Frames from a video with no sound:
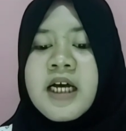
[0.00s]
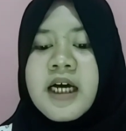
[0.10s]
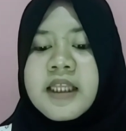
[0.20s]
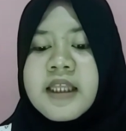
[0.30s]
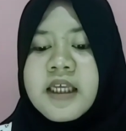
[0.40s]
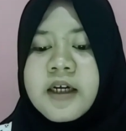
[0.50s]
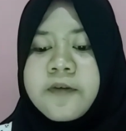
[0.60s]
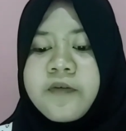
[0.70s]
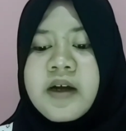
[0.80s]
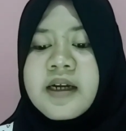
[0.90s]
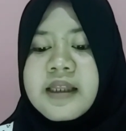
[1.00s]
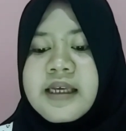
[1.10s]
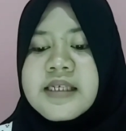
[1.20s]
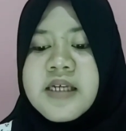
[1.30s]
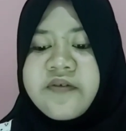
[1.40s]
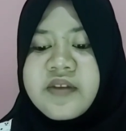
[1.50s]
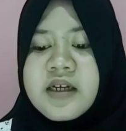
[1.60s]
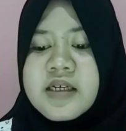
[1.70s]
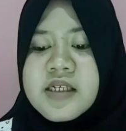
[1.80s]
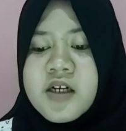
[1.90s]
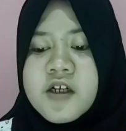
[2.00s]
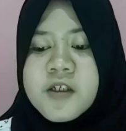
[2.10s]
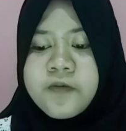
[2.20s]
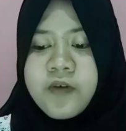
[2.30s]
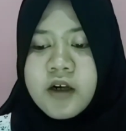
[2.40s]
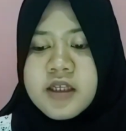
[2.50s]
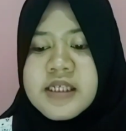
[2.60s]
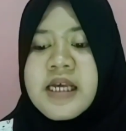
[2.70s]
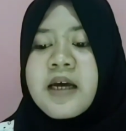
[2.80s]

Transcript: At the very least of the short falls,